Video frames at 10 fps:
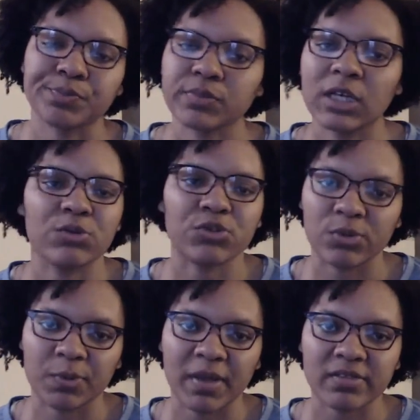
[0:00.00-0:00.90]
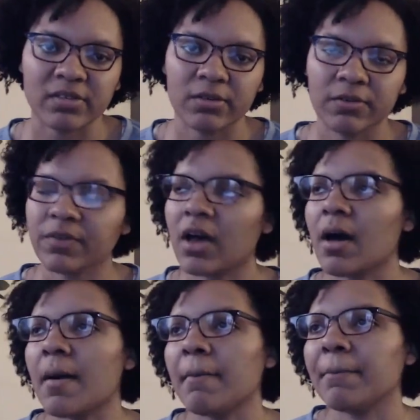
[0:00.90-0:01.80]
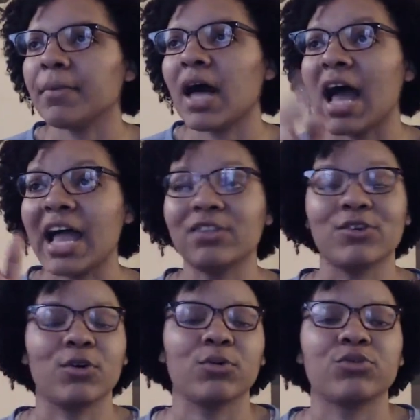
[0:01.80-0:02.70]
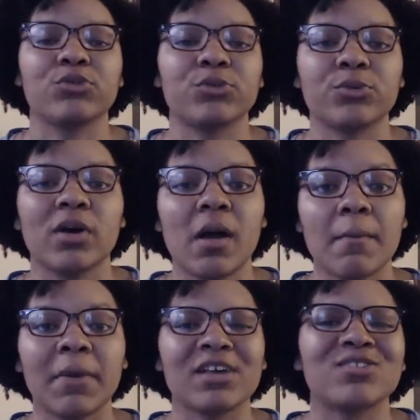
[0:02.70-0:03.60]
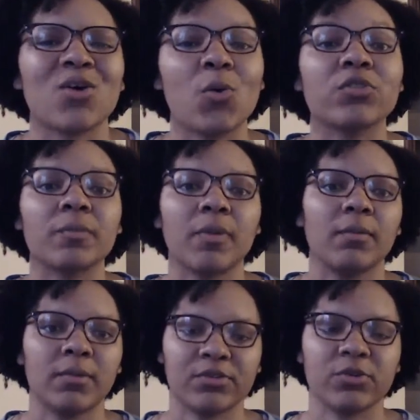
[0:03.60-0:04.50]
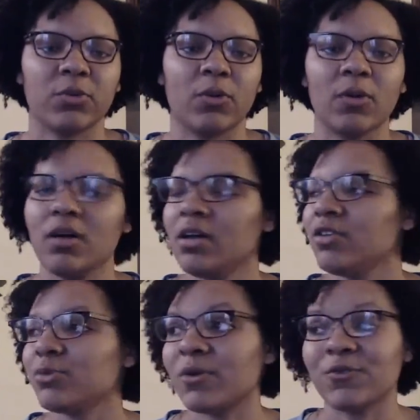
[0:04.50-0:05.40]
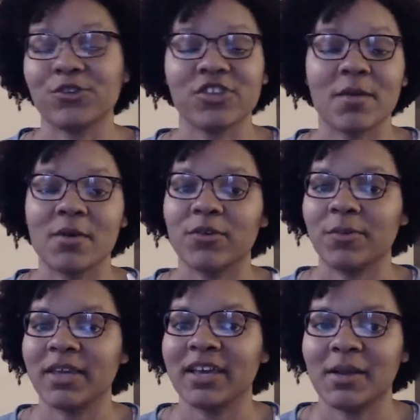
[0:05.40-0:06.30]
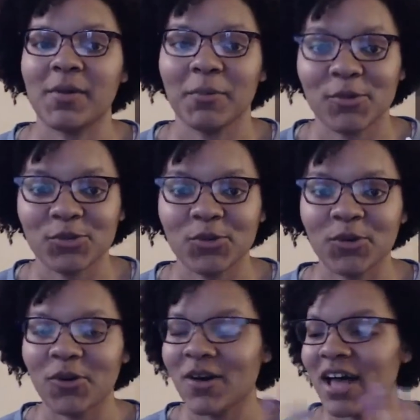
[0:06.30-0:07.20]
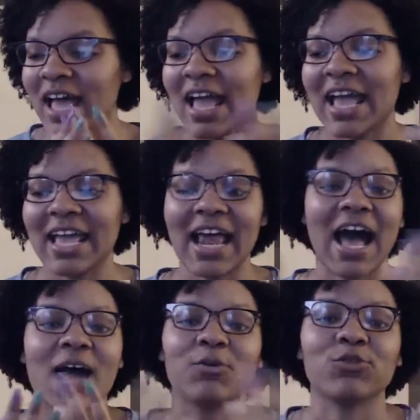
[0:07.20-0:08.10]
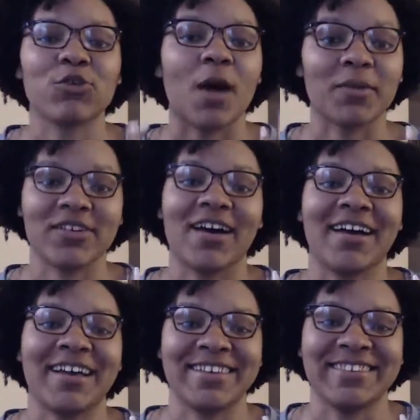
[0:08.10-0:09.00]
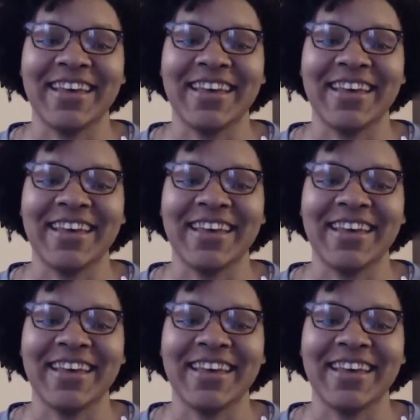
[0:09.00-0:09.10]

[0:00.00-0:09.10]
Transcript: it was too expensive. I had to go to my zoned public school. It's my first time ever being in a public school, and I was traumatized.